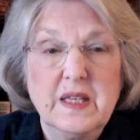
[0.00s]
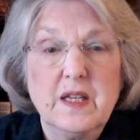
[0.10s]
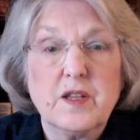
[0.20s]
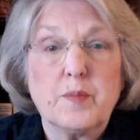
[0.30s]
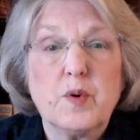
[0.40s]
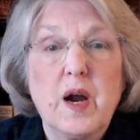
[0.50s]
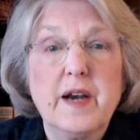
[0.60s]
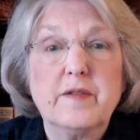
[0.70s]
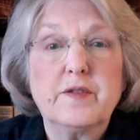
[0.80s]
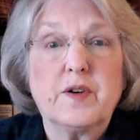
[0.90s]
the bride
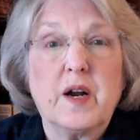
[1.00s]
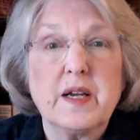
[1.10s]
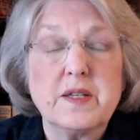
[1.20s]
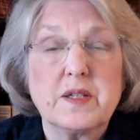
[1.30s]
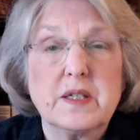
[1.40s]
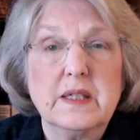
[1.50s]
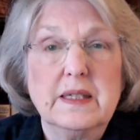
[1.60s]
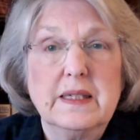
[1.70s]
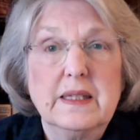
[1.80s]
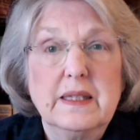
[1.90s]
of Christ
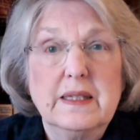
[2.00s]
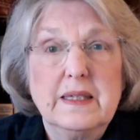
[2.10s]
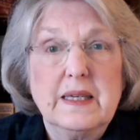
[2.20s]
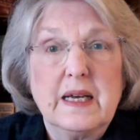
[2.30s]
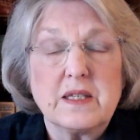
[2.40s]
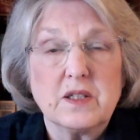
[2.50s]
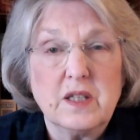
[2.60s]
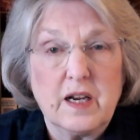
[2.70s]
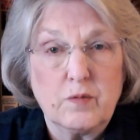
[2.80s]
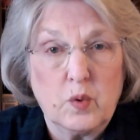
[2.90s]
has a
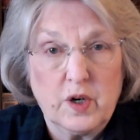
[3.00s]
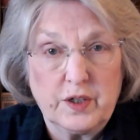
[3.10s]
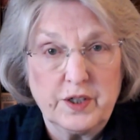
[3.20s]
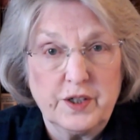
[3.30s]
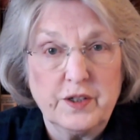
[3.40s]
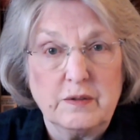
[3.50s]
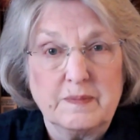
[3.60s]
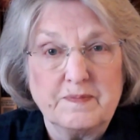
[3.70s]
lot of work to do.